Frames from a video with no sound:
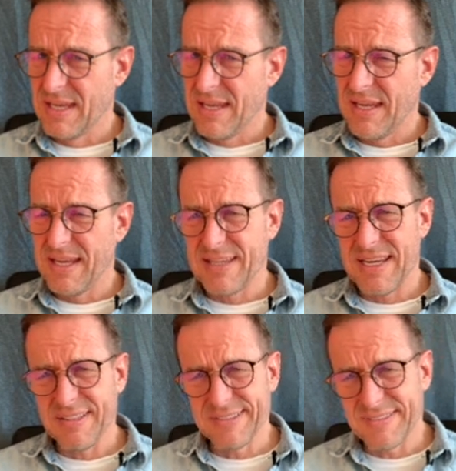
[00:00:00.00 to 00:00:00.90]

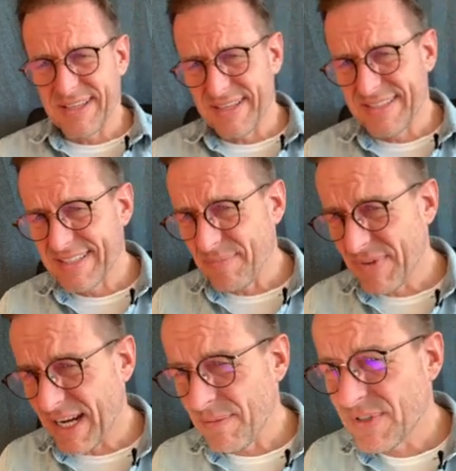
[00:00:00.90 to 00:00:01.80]
then
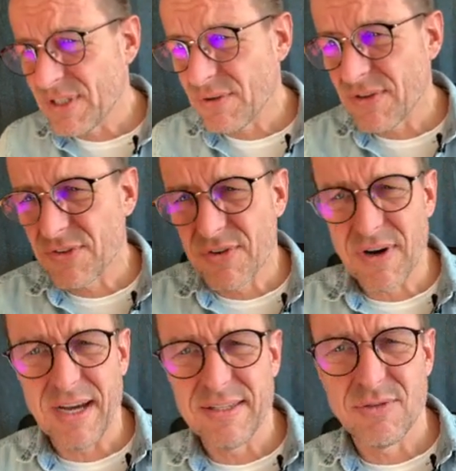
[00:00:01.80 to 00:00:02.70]
sometimes students
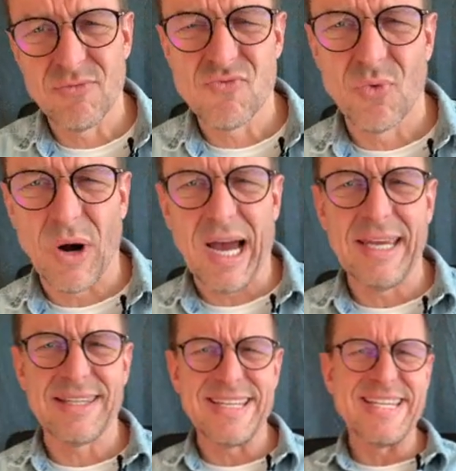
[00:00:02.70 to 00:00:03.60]
try to write in a